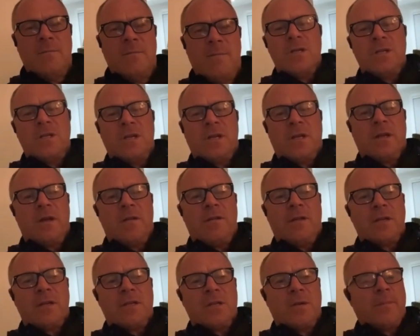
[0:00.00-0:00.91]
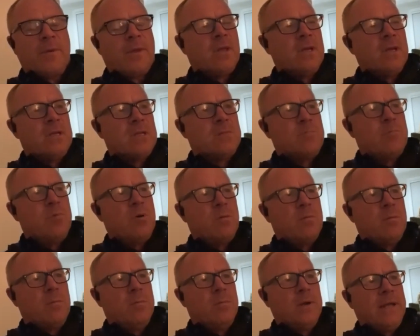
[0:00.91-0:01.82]
I think something that's
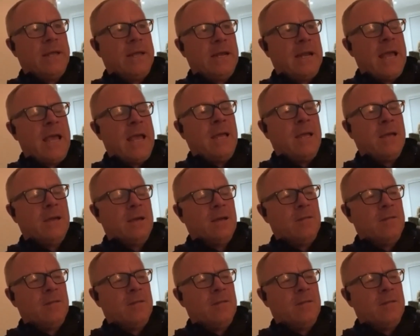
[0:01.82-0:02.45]
probably innate.